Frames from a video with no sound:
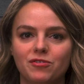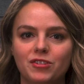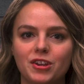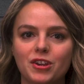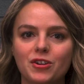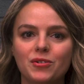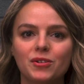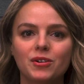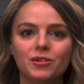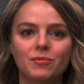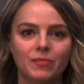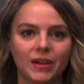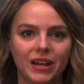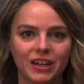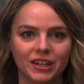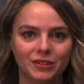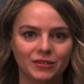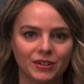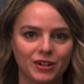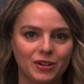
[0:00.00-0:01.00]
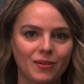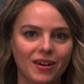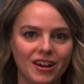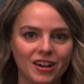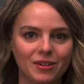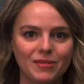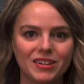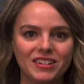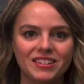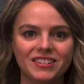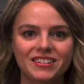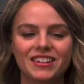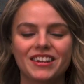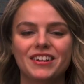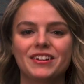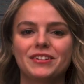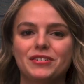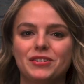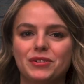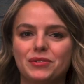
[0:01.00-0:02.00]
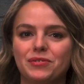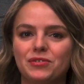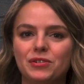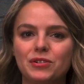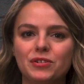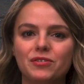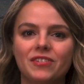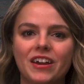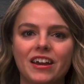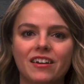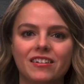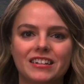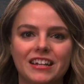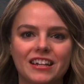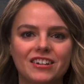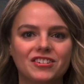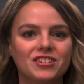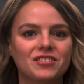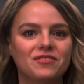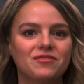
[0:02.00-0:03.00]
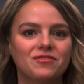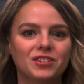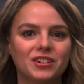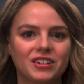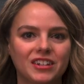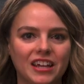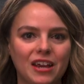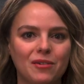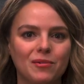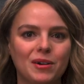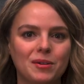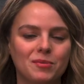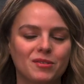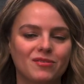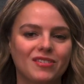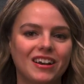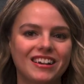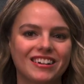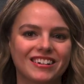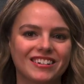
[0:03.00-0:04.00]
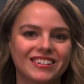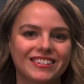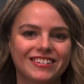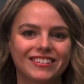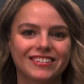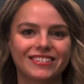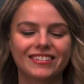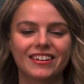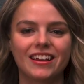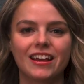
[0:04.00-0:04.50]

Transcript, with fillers: few minor requirements to full validation for gateway providers.